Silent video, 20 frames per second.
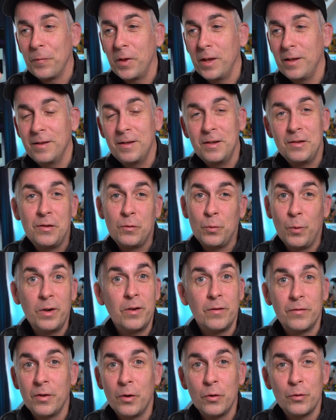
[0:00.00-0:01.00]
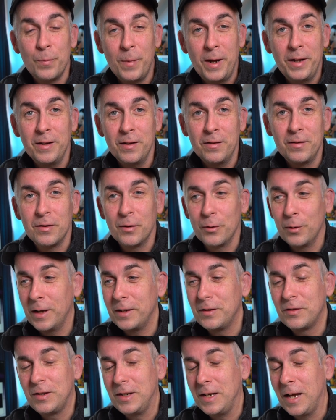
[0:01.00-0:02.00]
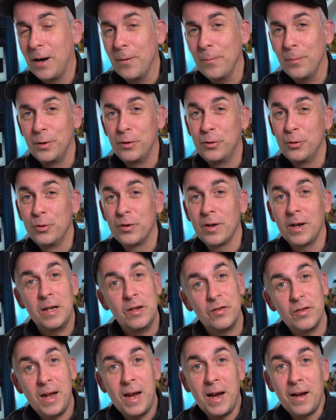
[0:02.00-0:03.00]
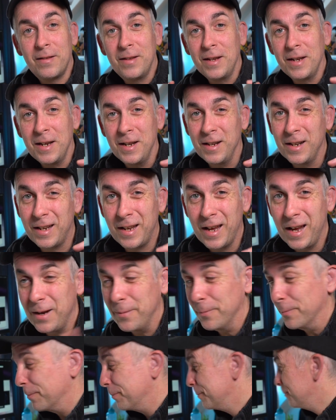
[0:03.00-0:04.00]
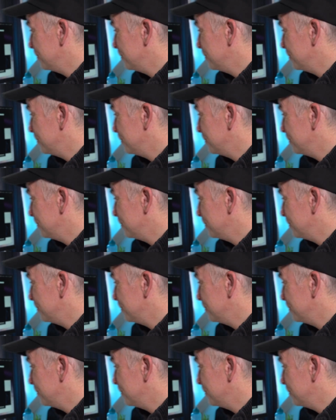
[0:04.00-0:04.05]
And this is one of those methods. So let's see how Medusa is acting in the game.